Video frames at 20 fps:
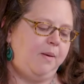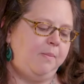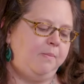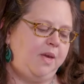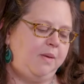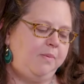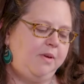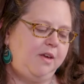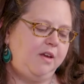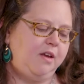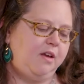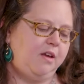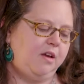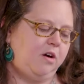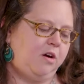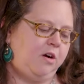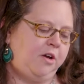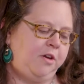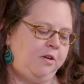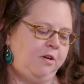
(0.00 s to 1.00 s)
Maybe
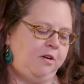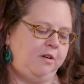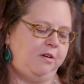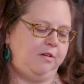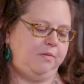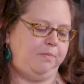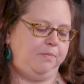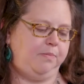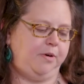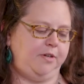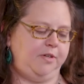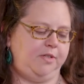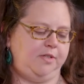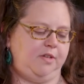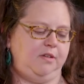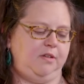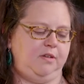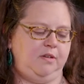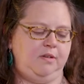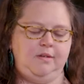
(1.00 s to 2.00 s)
on your
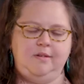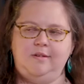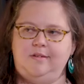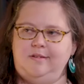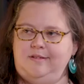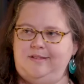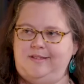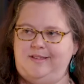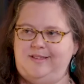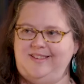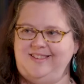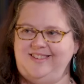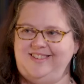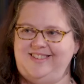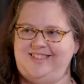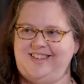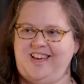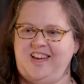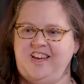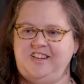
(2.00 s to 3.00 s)
person
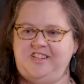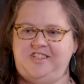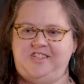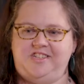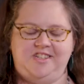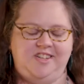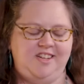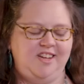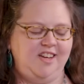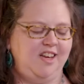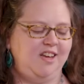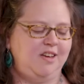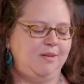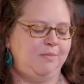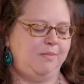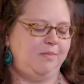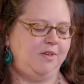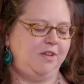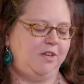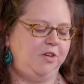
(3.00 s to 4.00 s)
sketch,
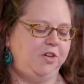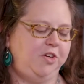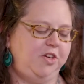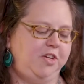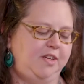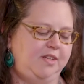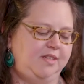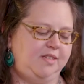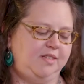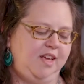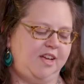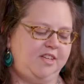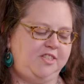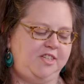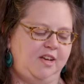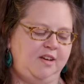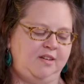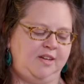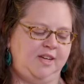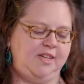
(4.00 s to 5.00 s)
you could sketch
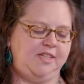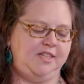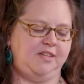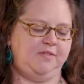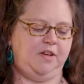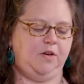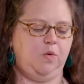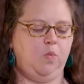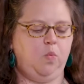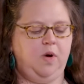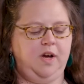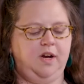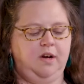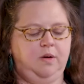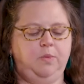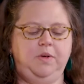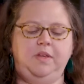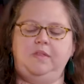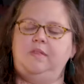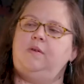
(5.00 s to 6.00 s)
out an idea of like where
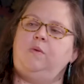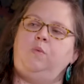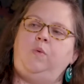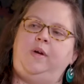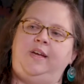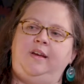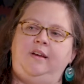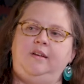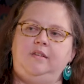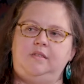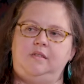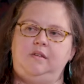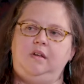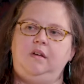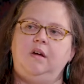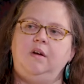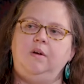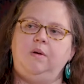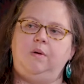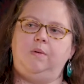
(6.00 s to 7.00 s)
would the wings
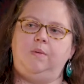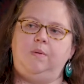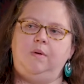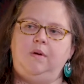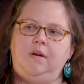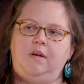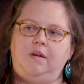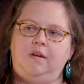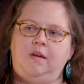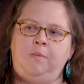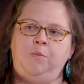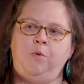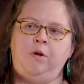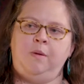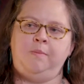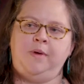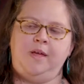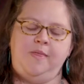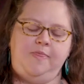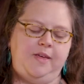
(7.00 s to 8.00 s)
go and what
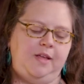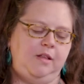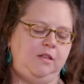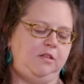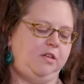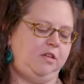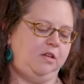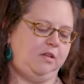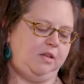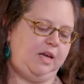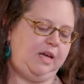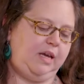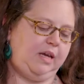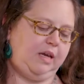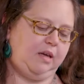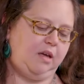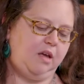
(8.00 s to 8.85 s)
might they look like.